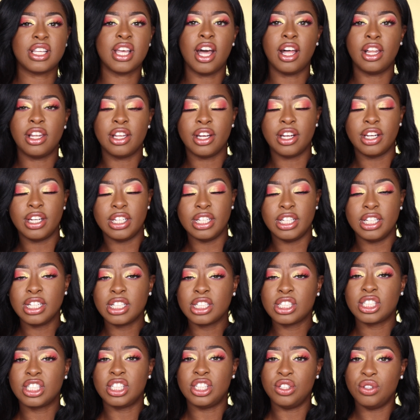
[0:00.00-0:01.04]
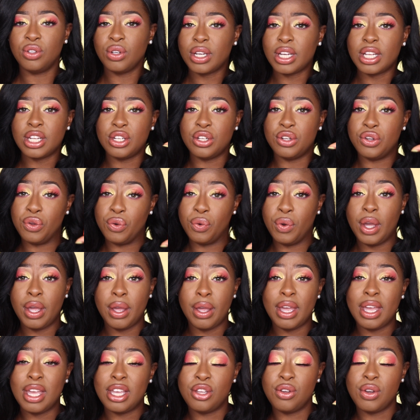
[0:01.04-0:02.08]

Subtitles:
color looks, you can do it.